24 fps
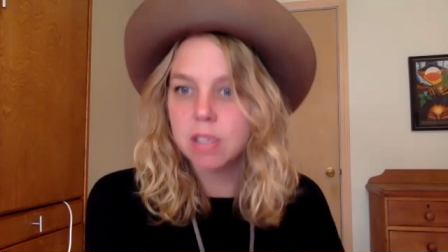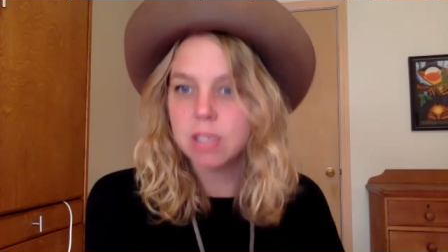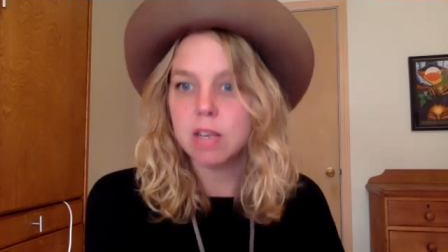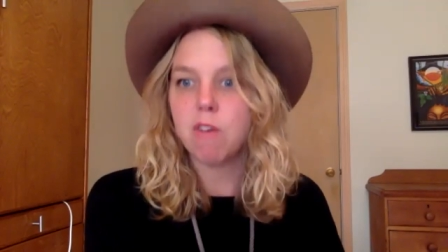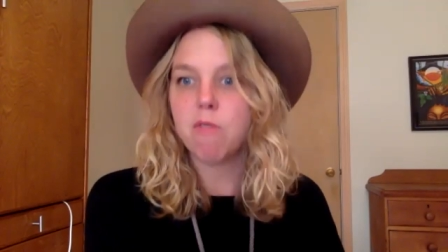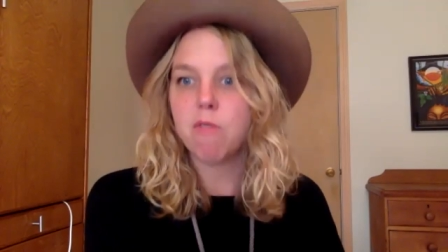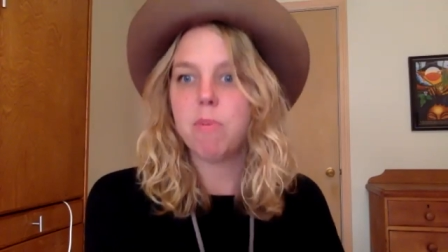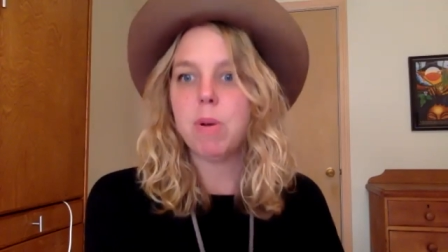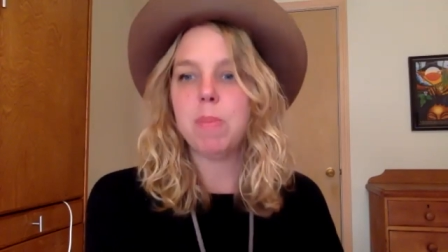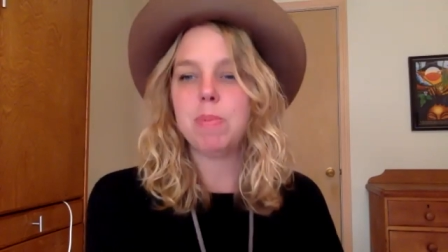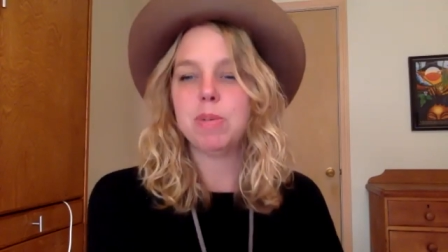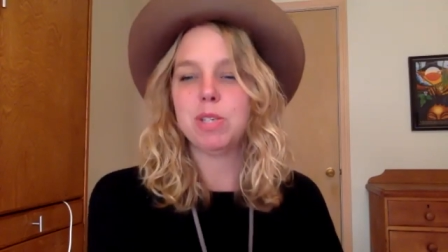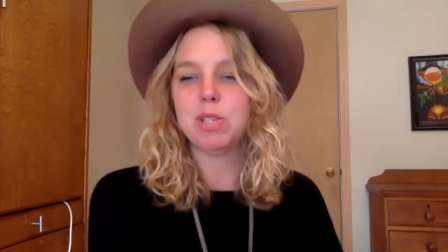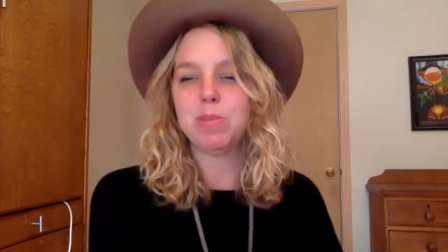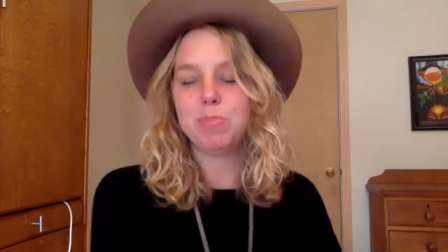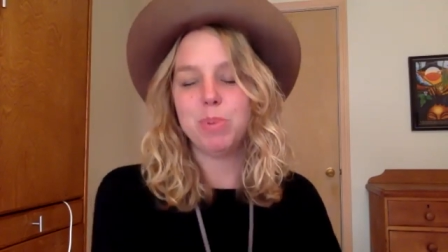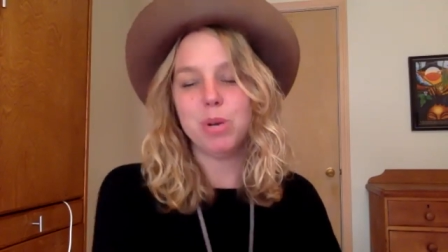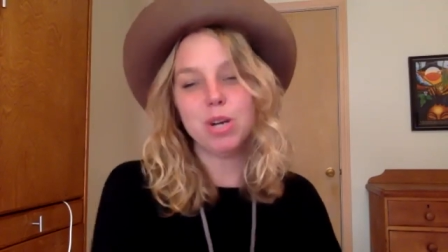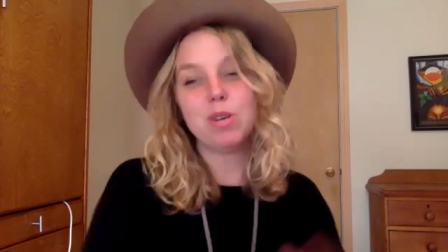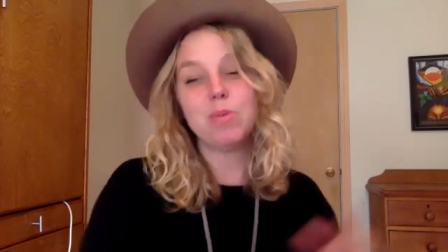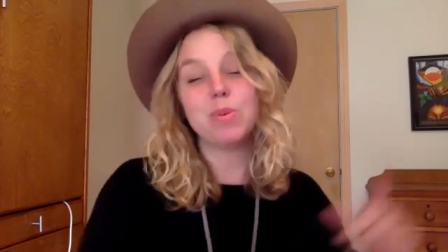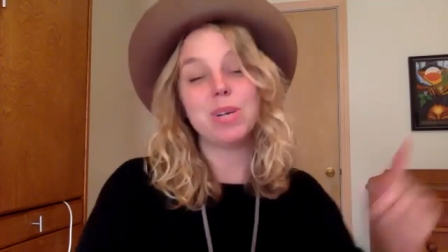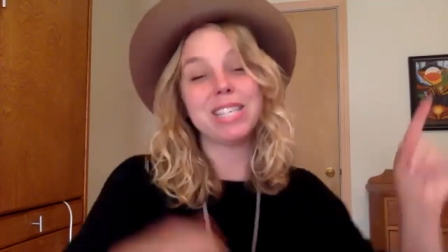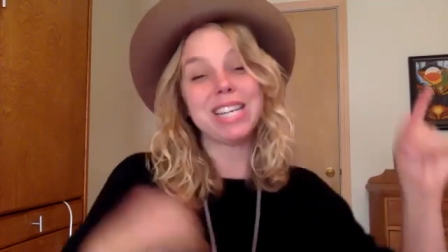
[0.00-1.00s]
self published
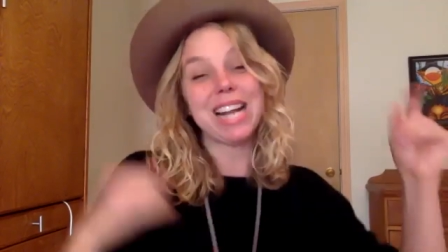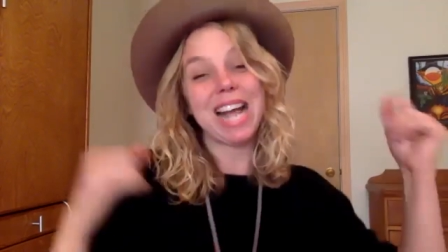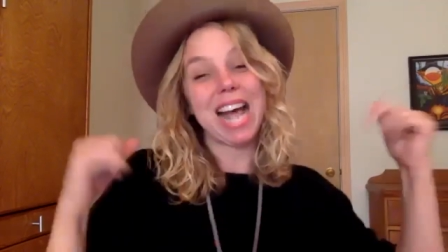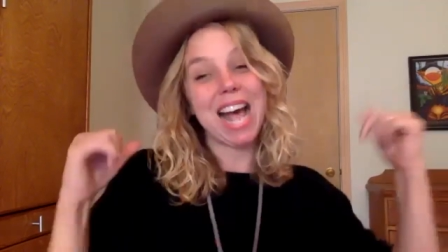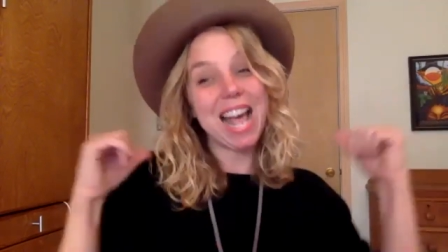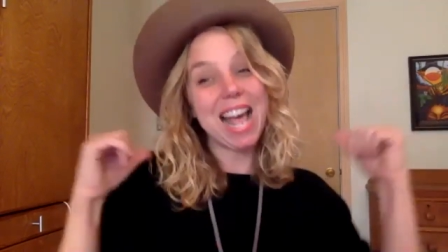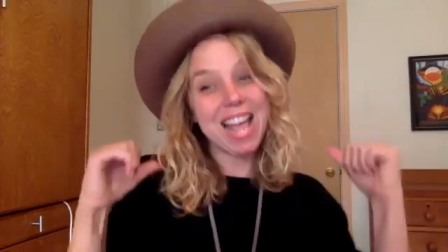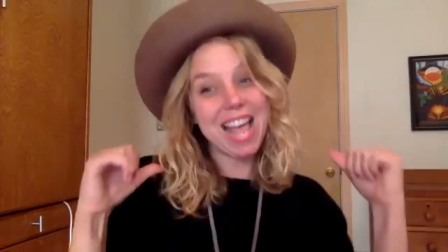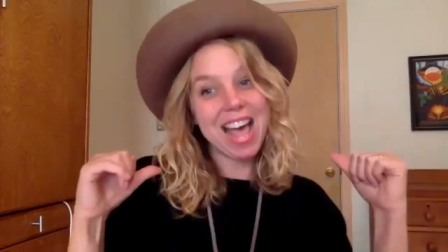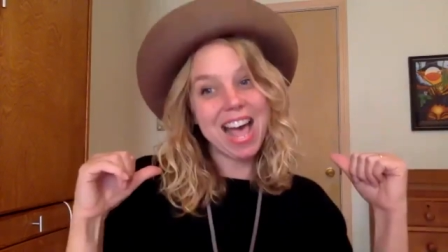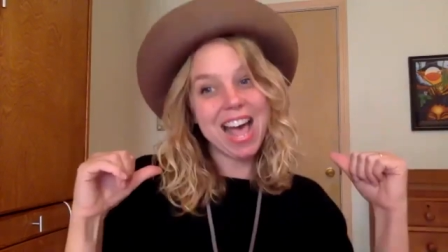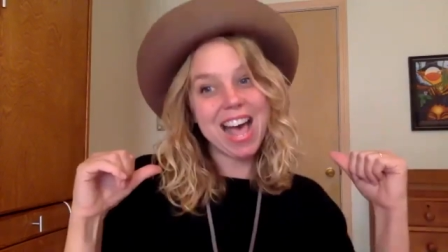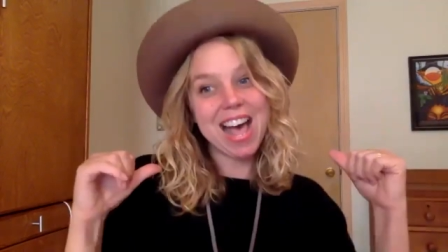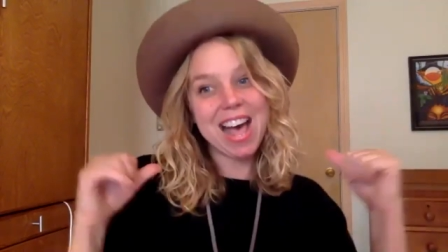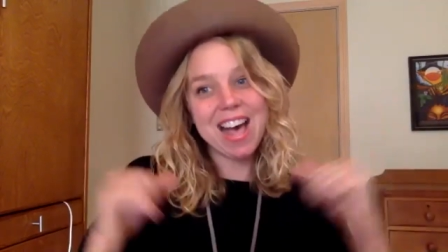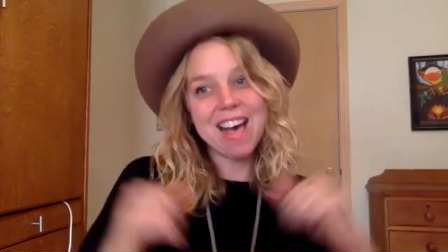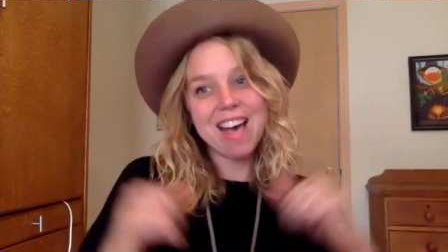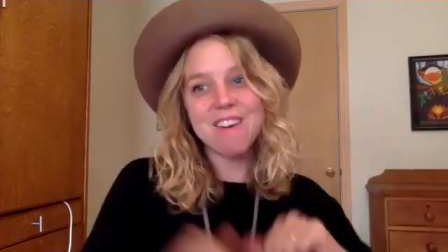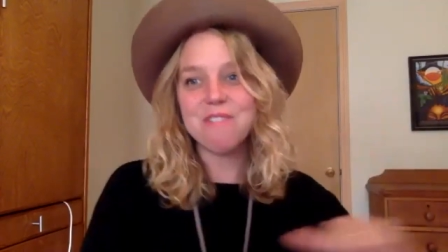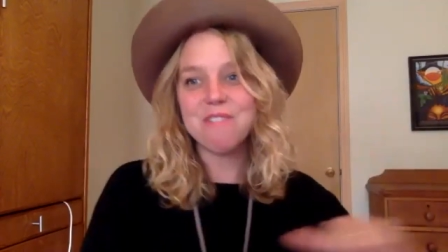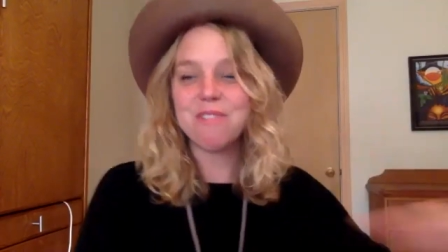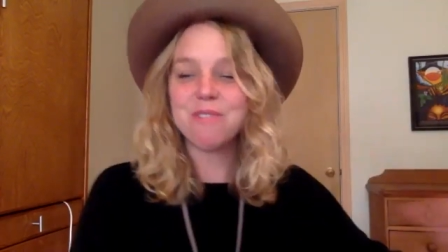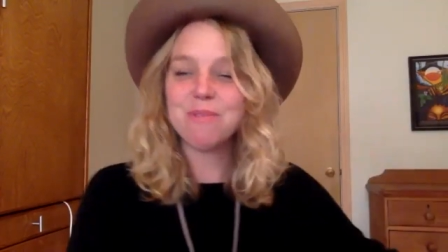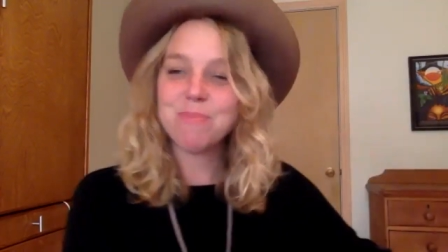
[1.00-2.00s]
book, which I
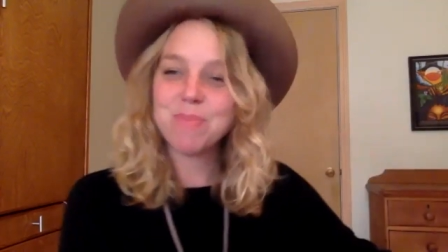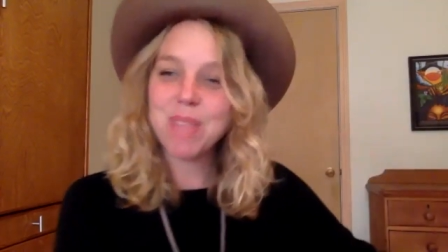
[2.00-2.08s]
have,